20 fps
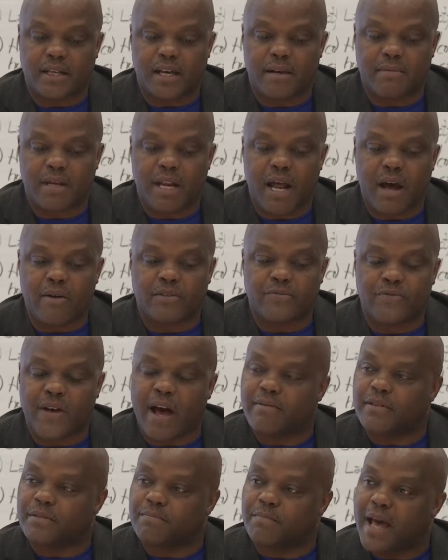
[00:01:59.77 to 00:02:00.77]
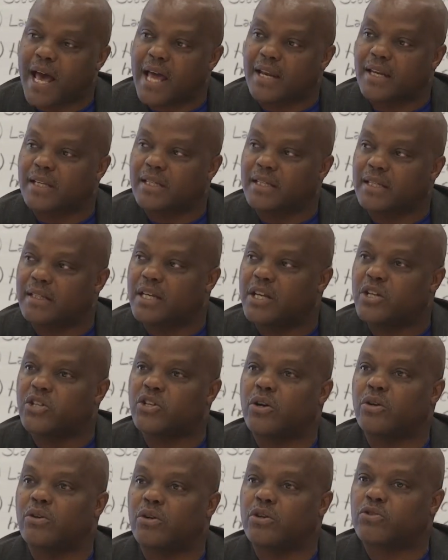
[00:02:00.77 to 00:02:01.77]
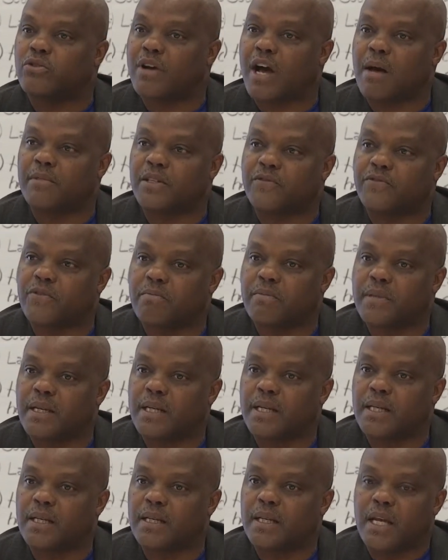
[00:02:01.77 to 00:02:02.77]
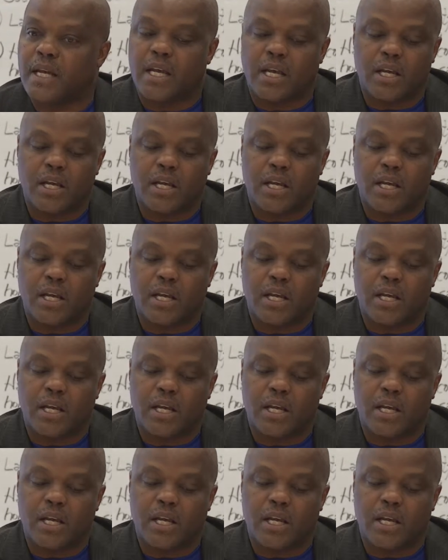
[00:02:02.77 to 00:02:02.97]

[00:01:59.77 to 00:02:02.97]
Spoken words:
I was battling internal traumas from being,